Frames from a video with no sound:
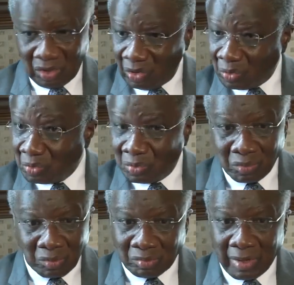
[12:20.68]
You
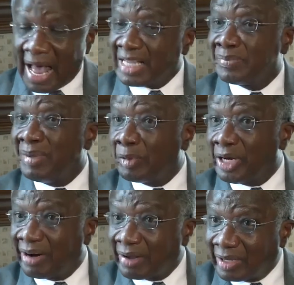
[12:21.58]
asked me about
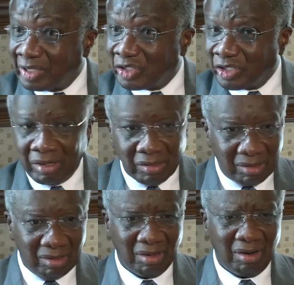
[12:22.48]
agriculture.
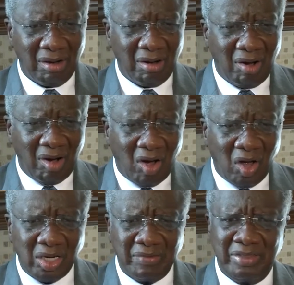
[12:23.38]

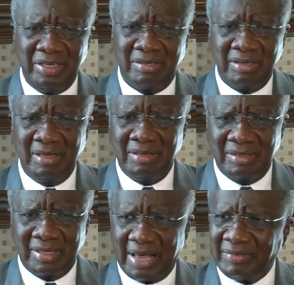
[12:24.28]
All of these
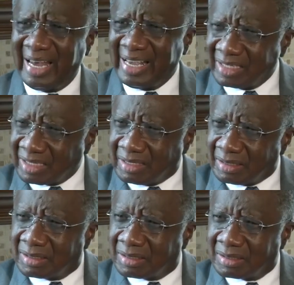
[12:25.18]
things have
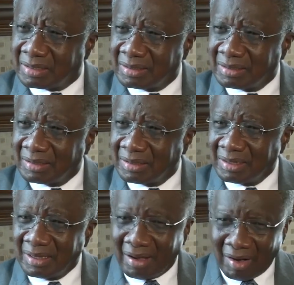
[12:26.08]
legacies.
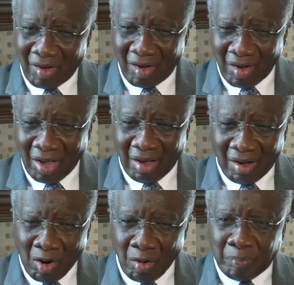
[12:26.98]

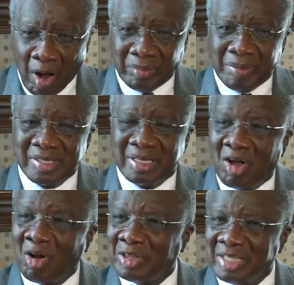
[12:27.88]
Our problems in
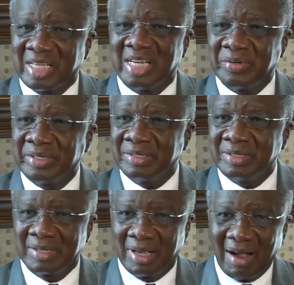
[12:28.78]
all of these
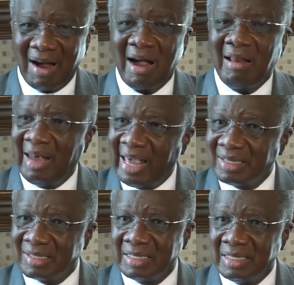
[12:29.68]
areas are
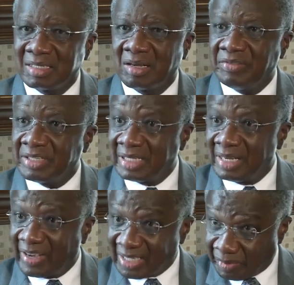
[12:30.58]
legacies of the
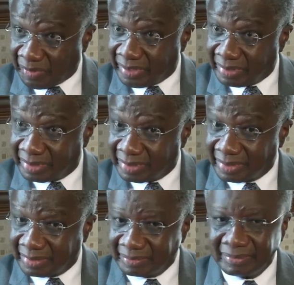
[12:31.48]
slave experience.